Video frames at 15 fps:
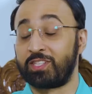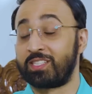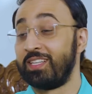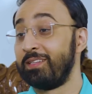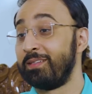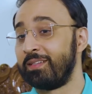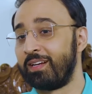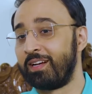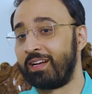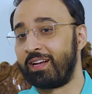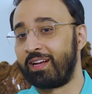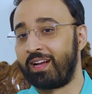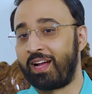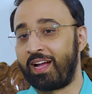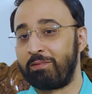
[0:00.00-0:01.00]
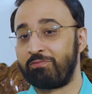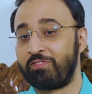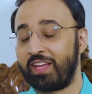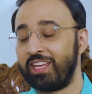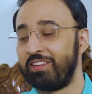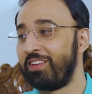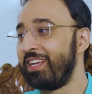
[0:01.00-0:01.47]
Firstly, I'm
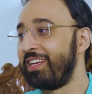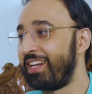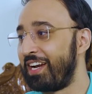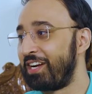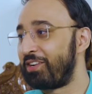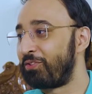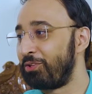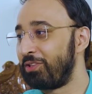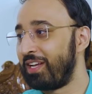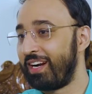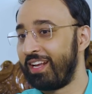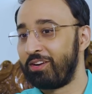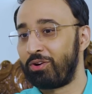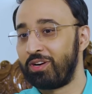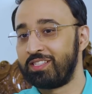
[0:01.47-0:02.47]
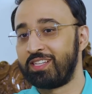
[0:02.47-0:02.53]
very, very grateful that I got a